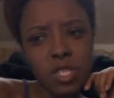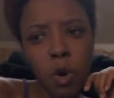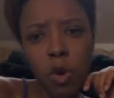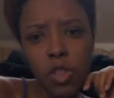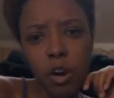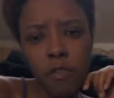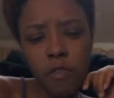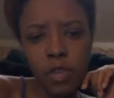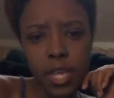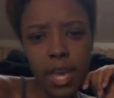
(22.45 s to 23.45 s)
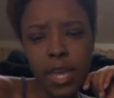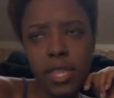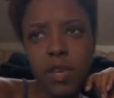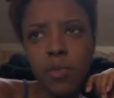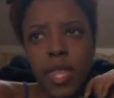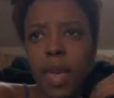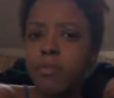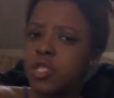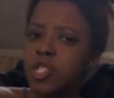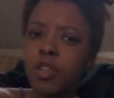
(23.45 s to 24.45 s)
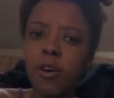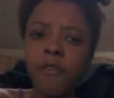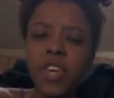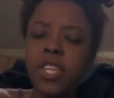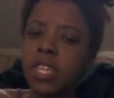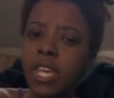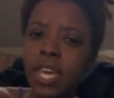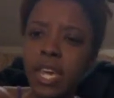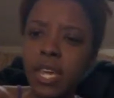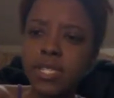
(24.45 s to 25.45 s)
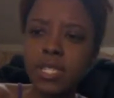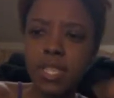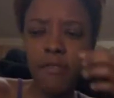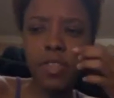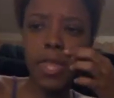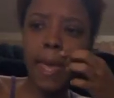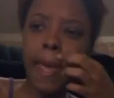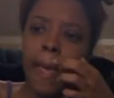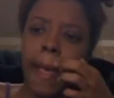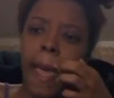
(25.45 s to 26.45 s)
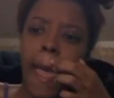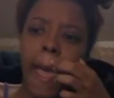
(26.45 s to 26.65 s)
going off on Yandy when they was feeding the kids and everything.